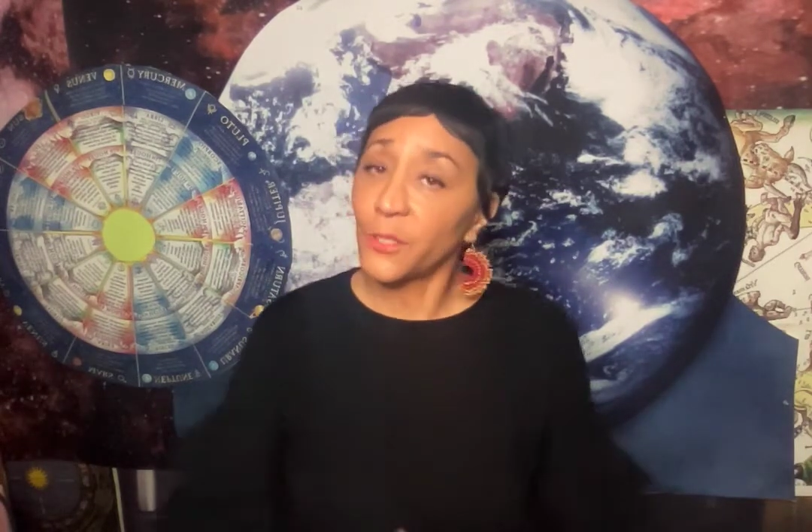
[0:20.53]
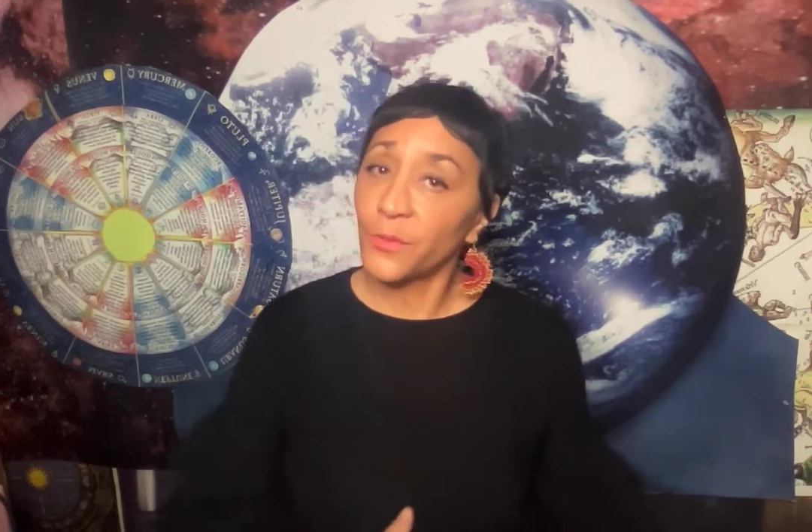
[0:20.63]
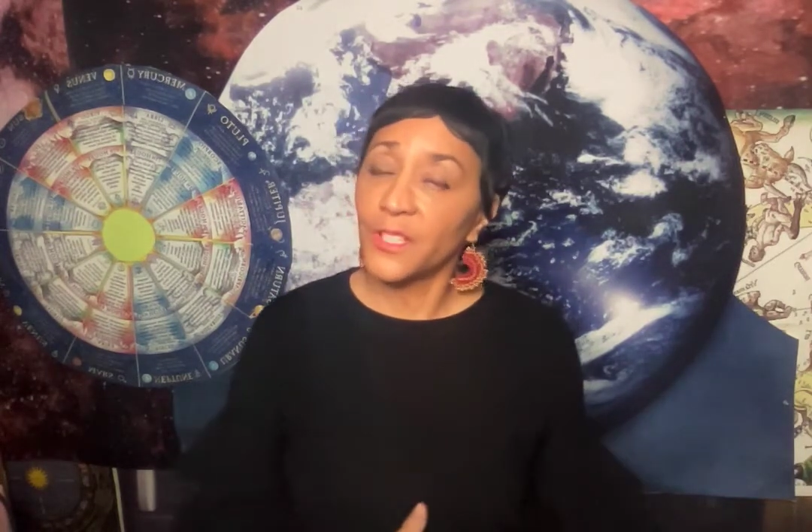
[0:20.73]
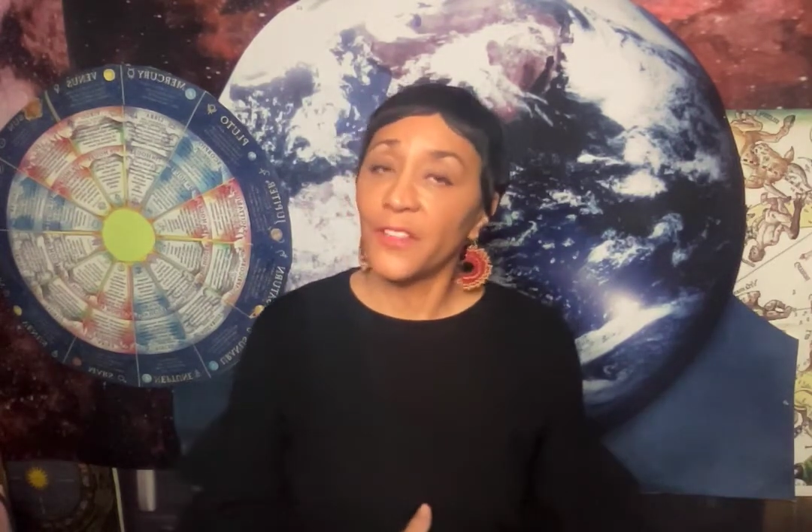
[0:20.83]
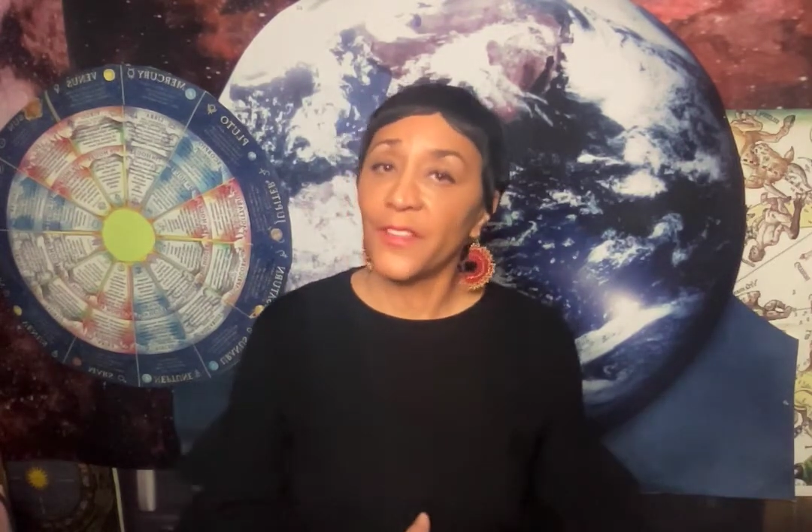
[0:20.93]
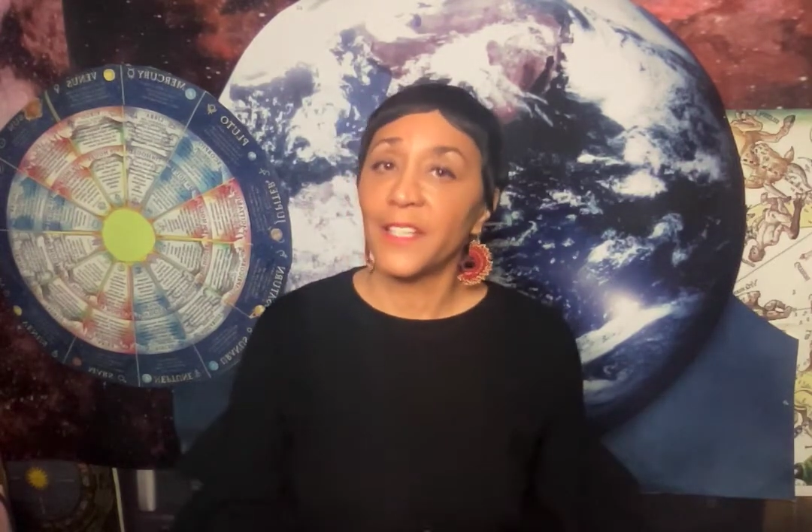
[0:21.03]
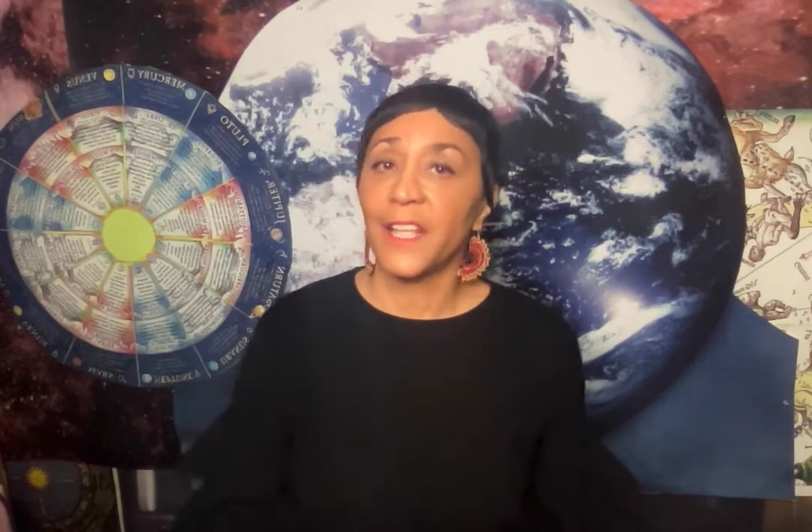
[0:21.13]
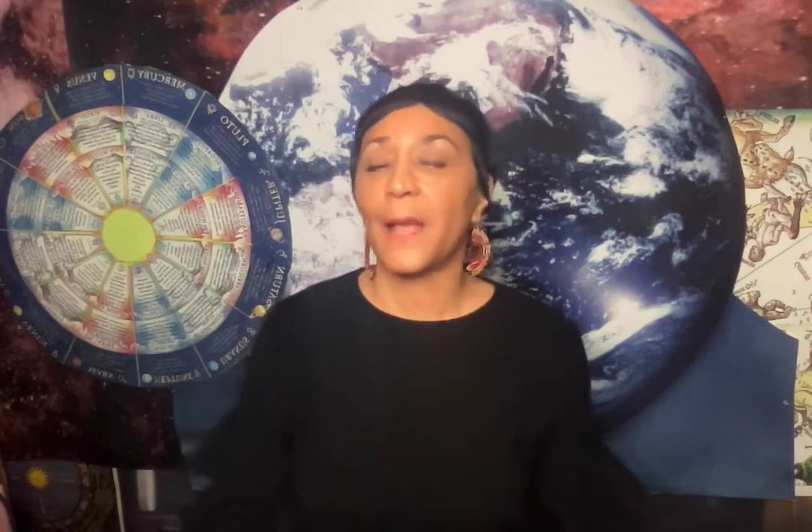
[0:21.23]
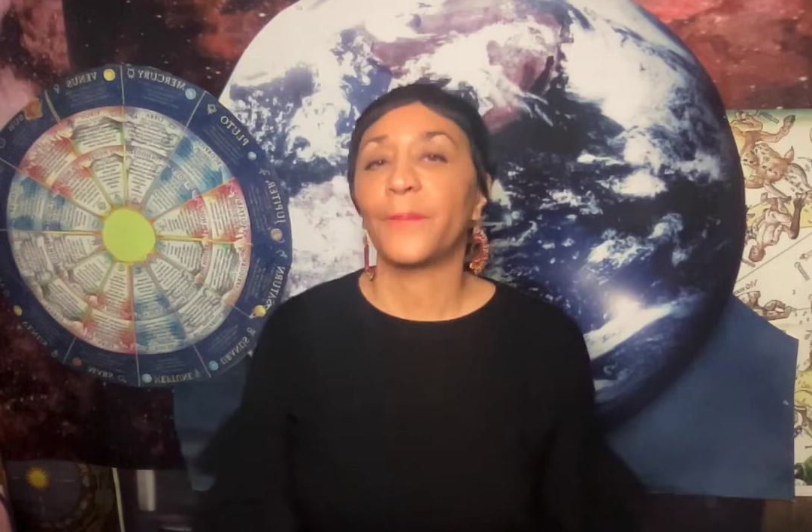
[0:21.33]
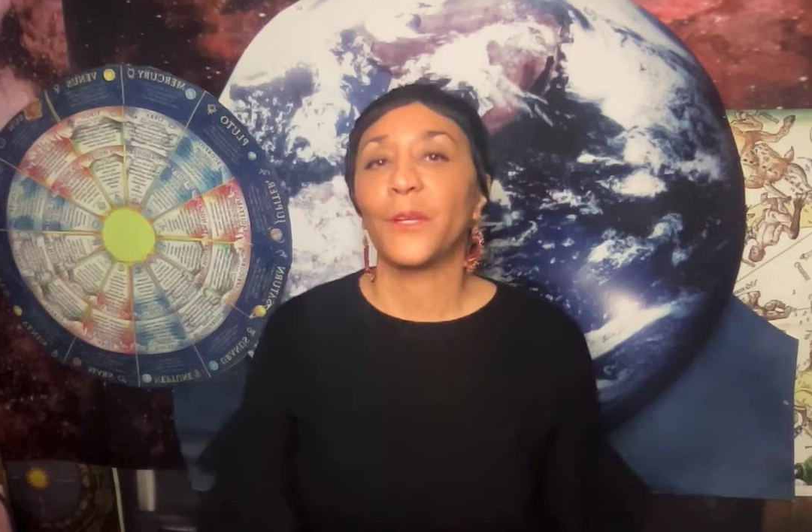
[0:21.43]
interesting
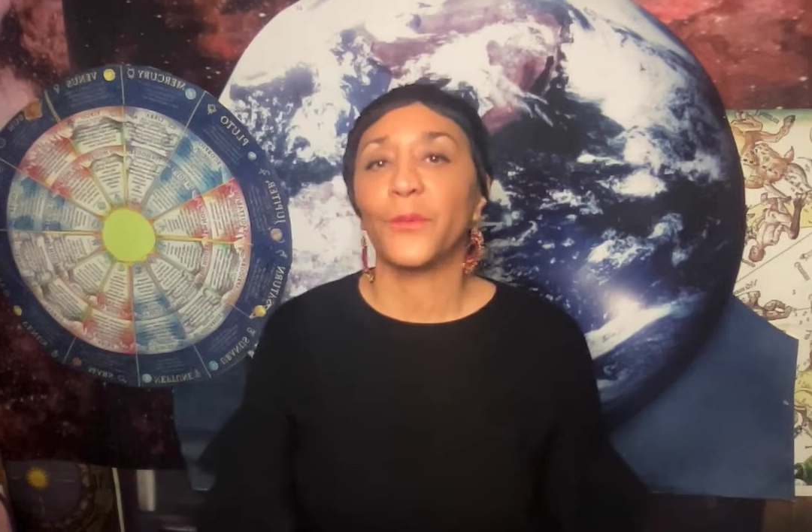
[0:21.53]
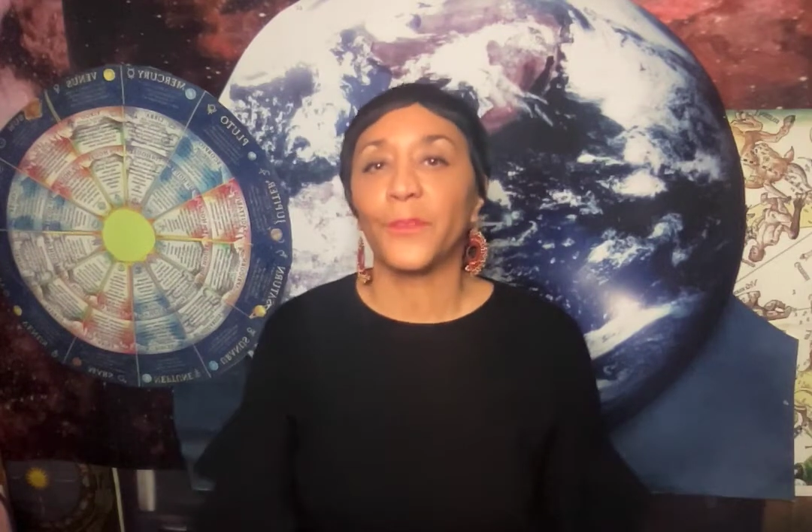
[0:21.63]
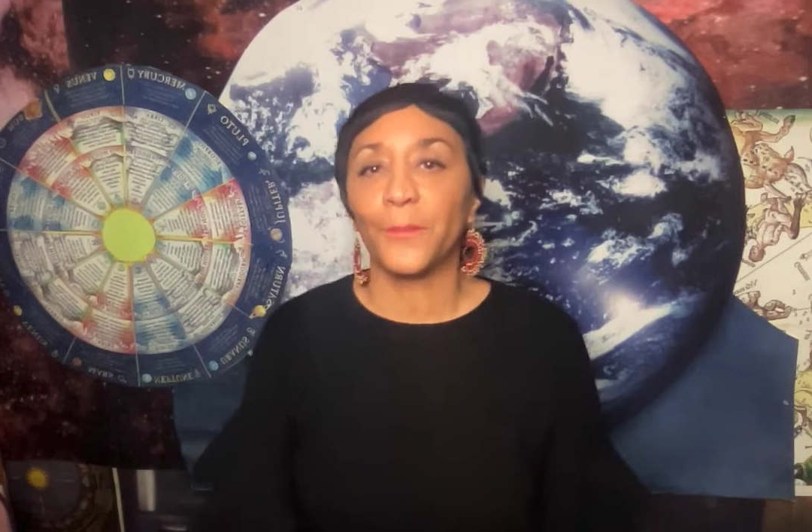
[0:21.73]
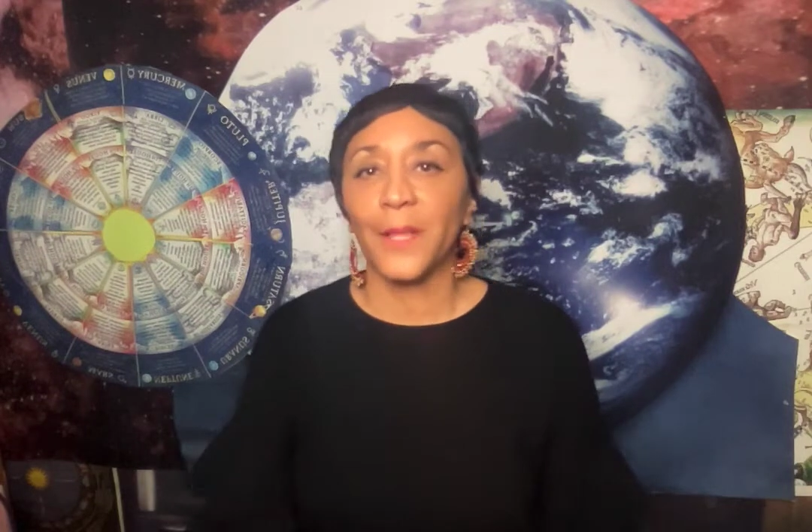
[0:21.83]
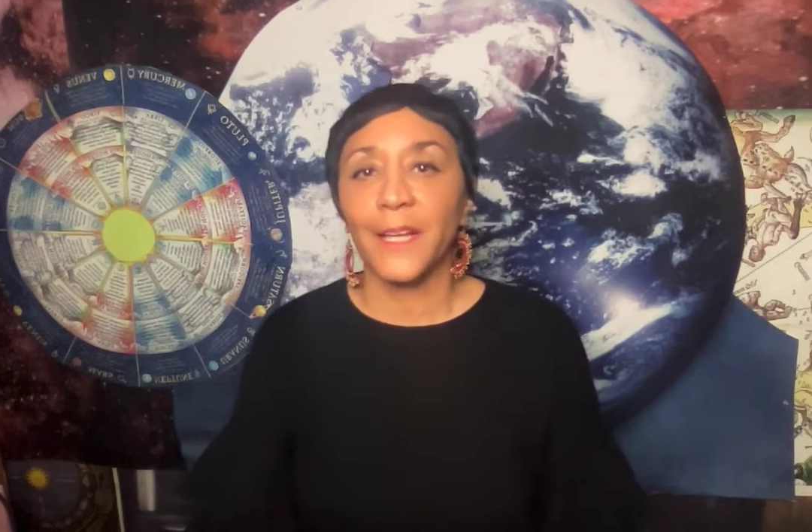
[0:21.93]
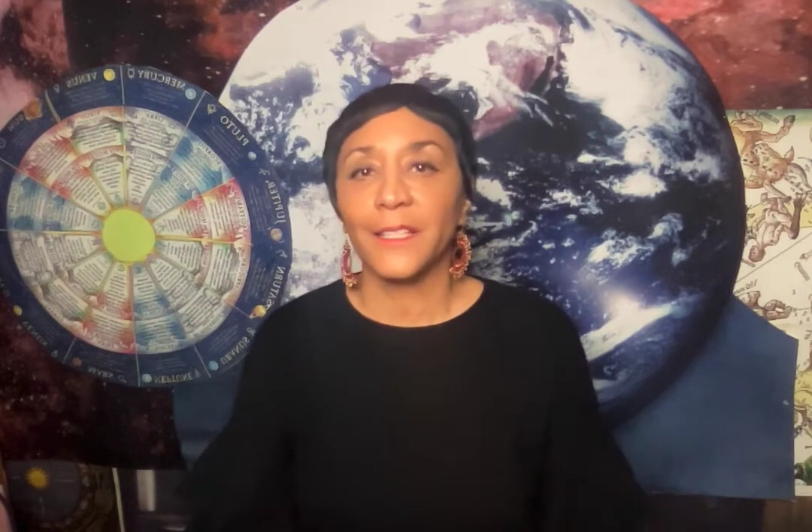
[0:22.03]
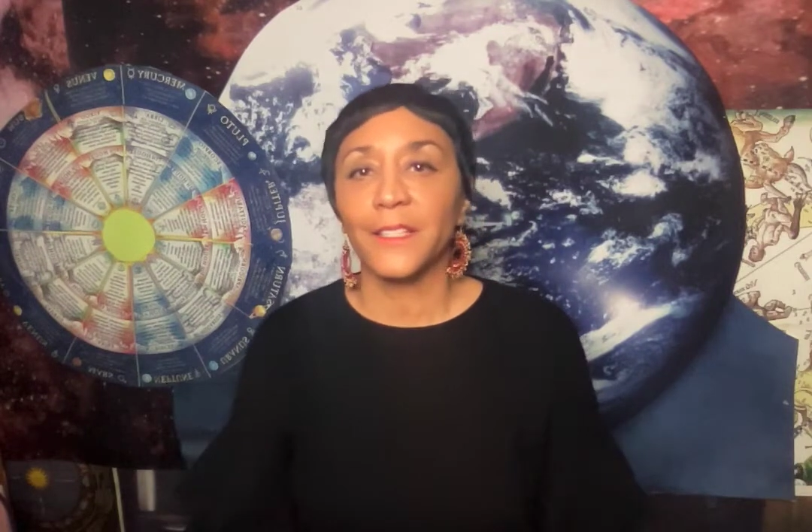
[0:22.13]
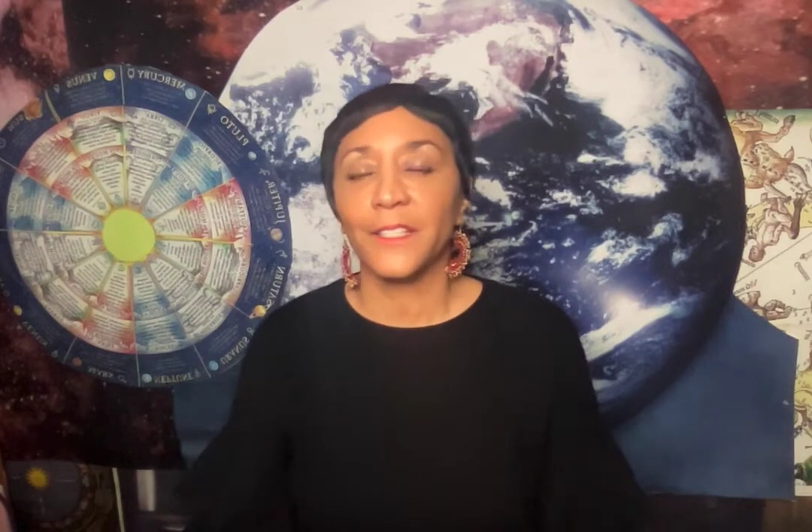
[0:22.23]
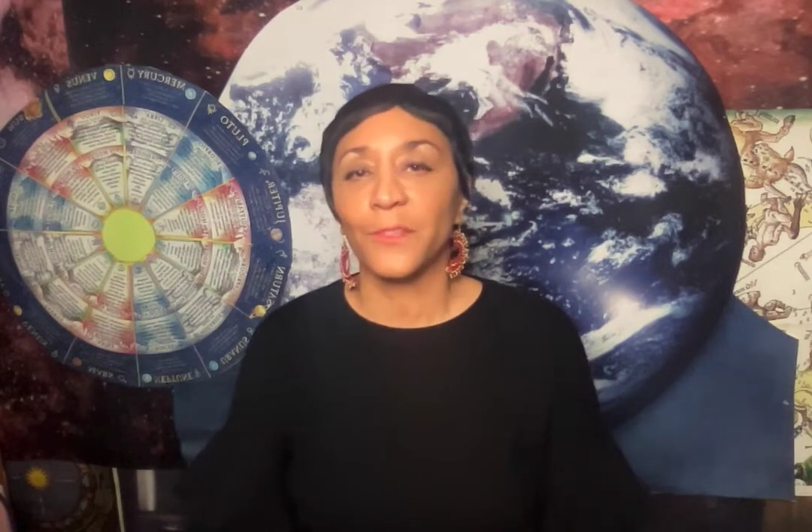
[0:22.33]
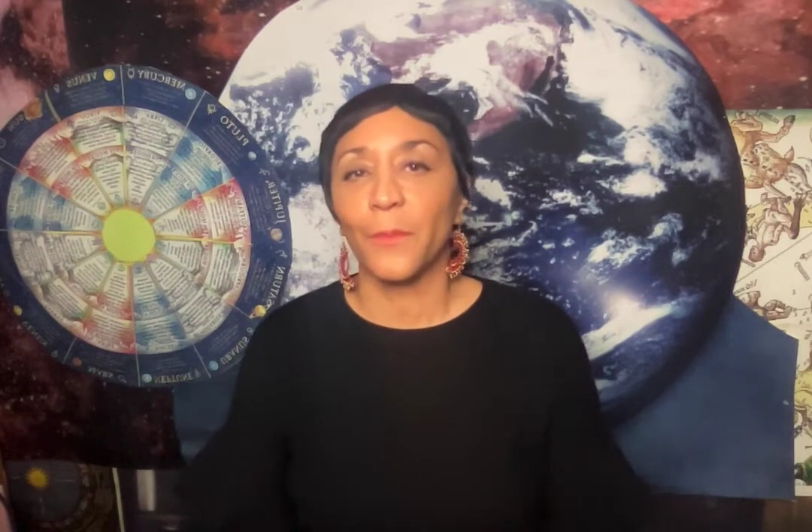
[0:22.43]
things happening with the
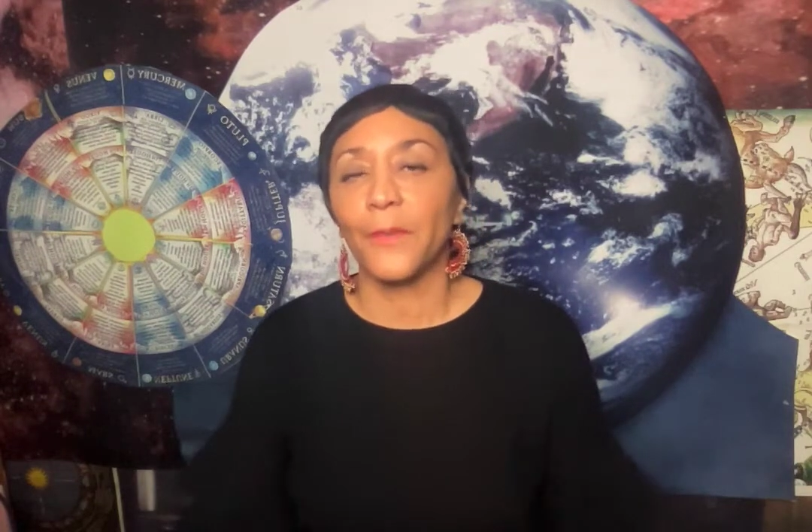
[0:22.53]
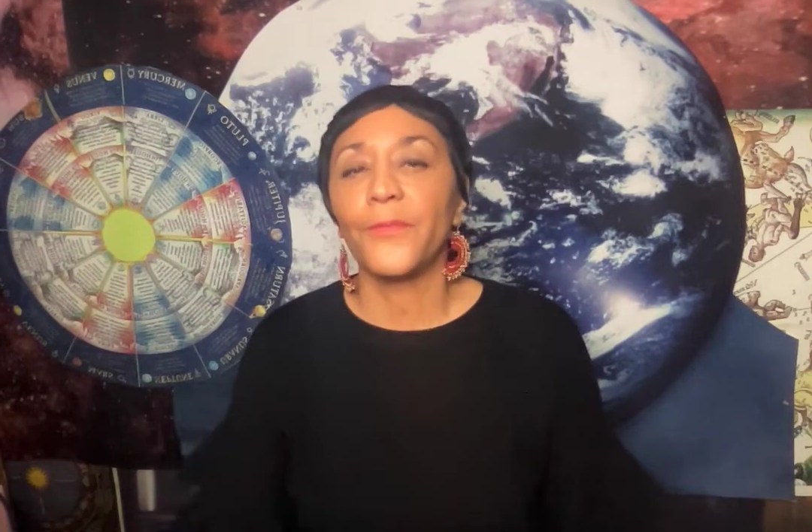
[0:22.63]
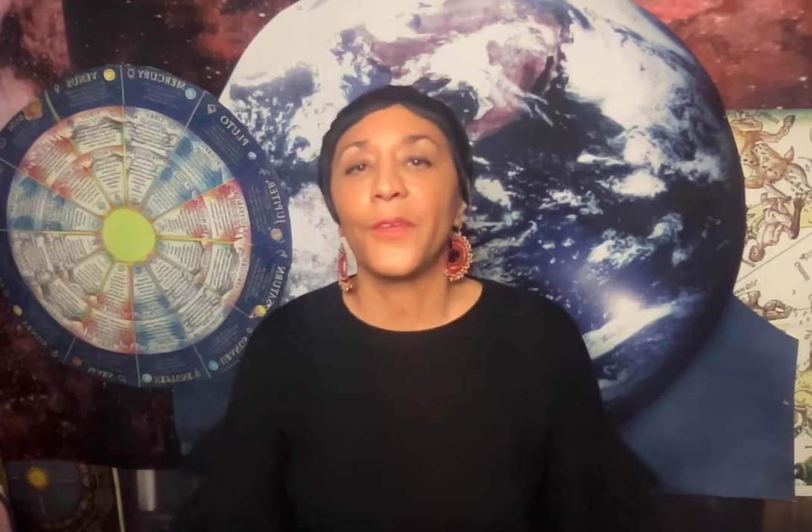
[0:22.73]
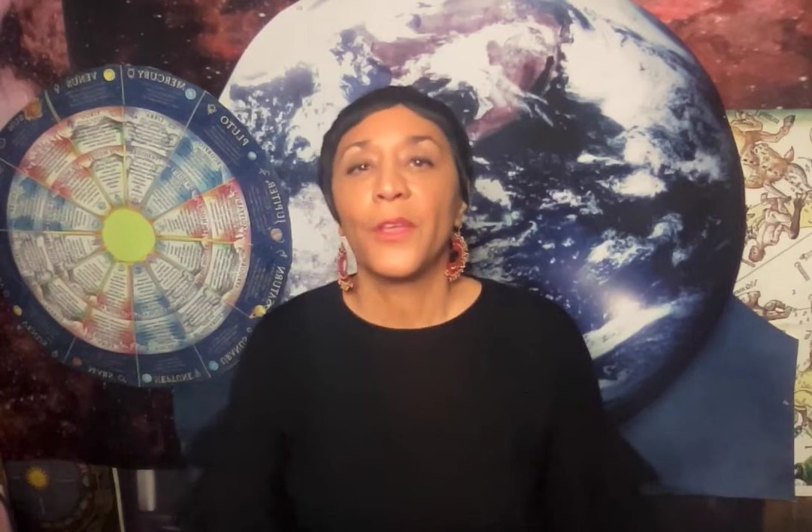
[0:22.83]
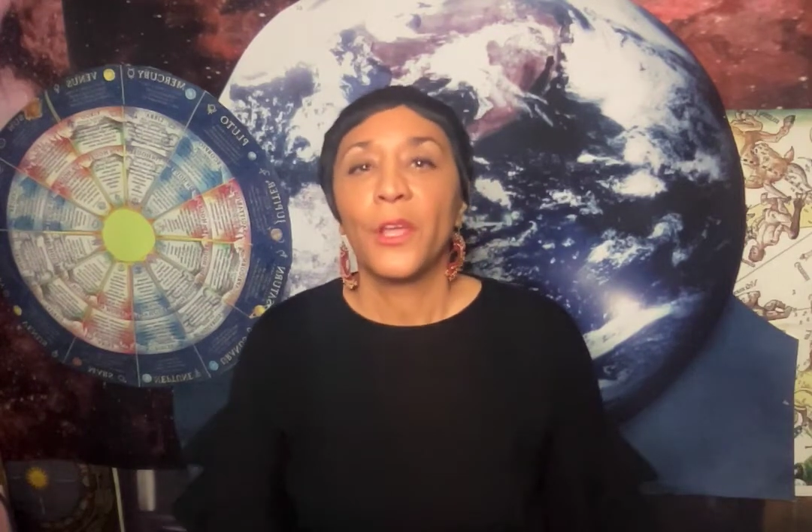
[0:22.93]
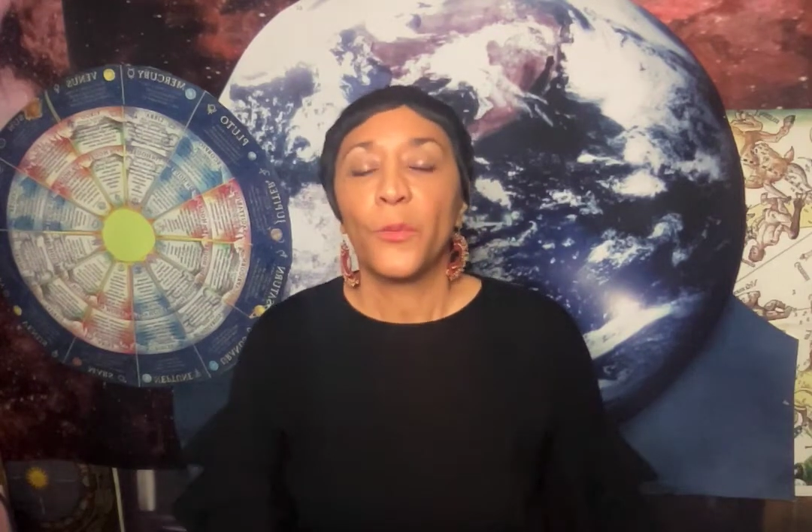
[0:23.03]
planets this month.